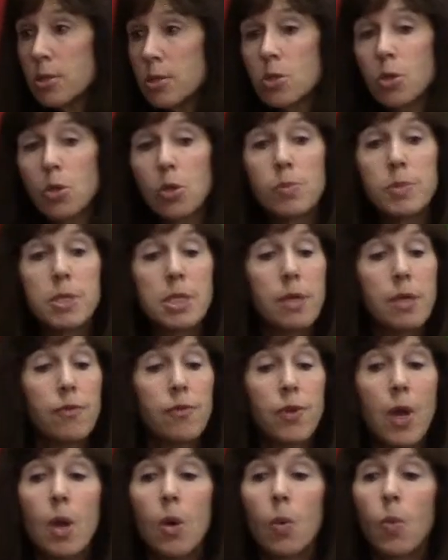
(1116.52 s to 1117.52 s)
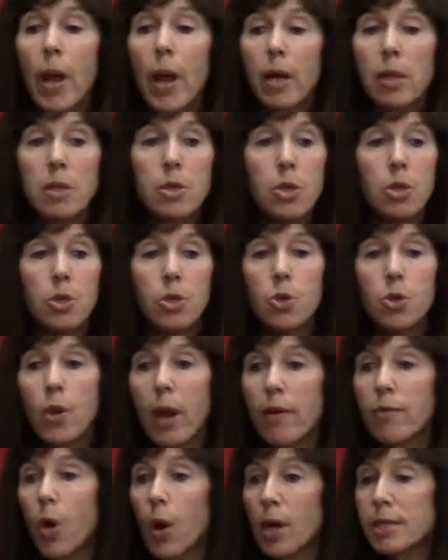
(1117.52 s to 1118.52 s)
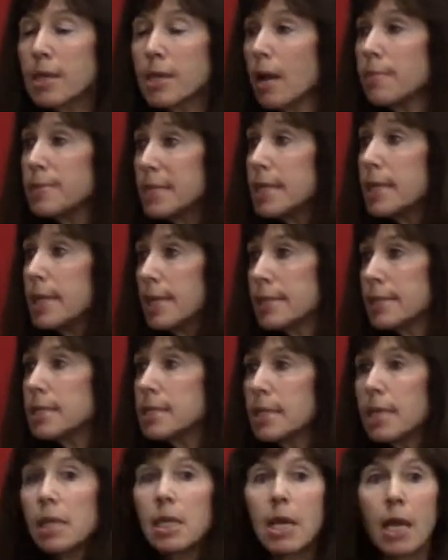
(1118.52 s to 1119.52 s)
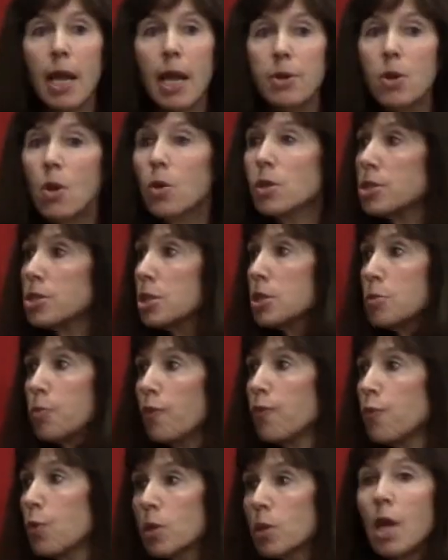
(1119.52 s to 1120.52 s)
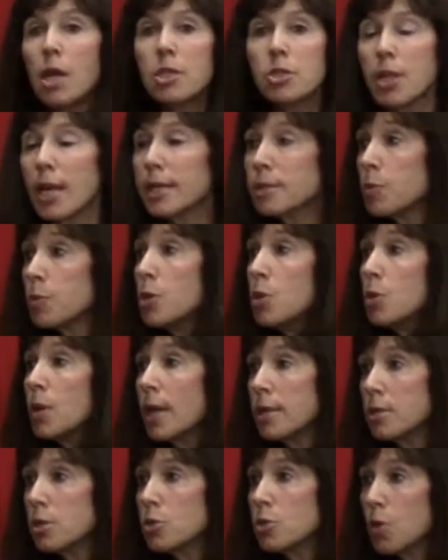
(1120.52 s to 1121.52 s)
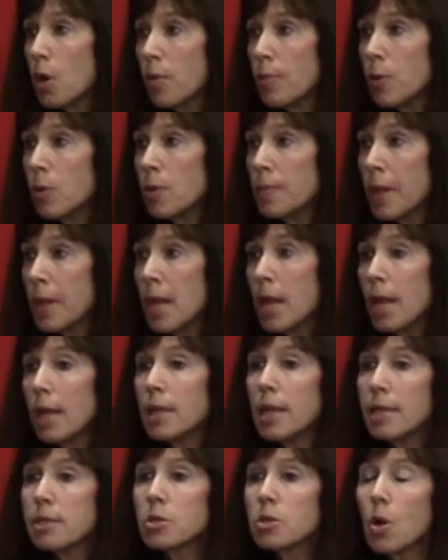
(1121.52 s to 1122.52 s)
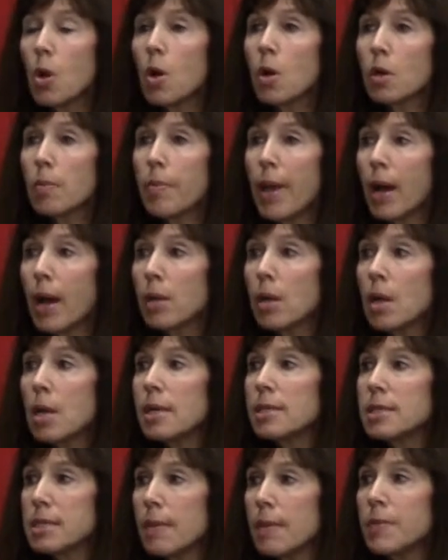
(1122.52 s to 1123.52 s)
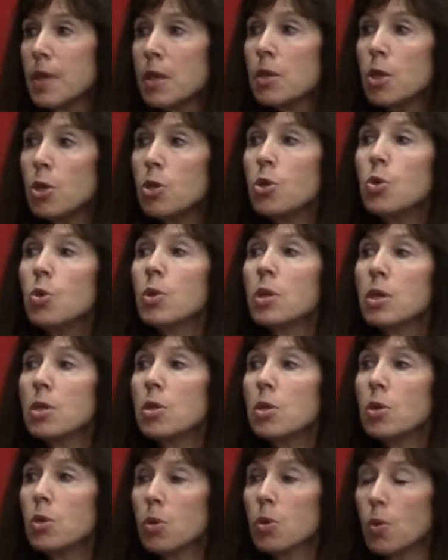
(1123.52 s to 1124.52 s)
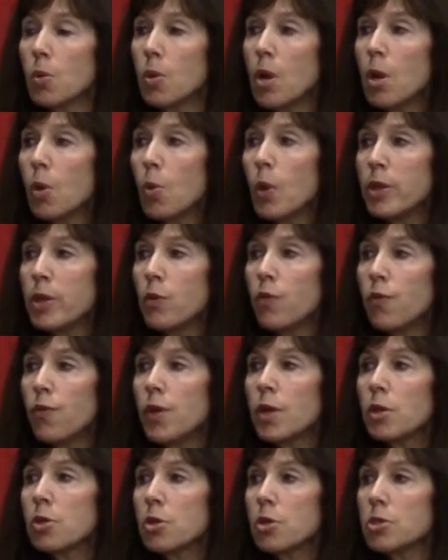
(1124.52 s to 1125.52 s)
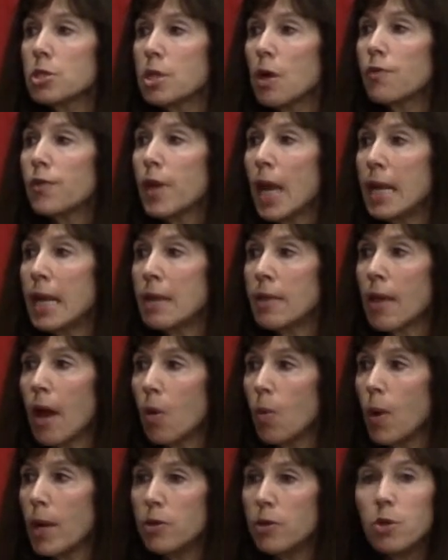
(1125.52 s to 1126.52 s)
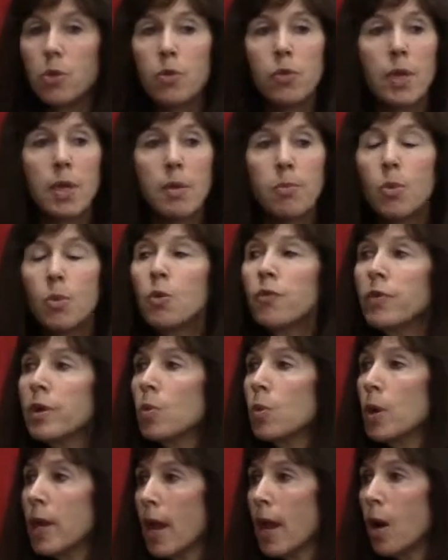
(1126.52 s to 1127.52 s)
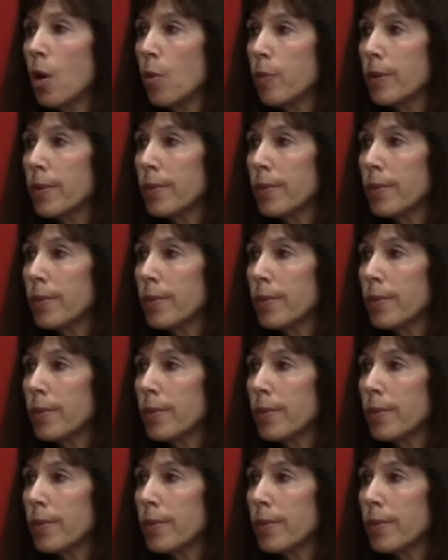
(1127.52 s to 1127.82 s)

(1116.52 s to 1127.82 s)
in terms of, well, you have a hard time sitting still, and I noticed just before lunch, that's when you get into trouble. Let's talk about something that you can do when you feel yourself getting that way. Do you think moving would help?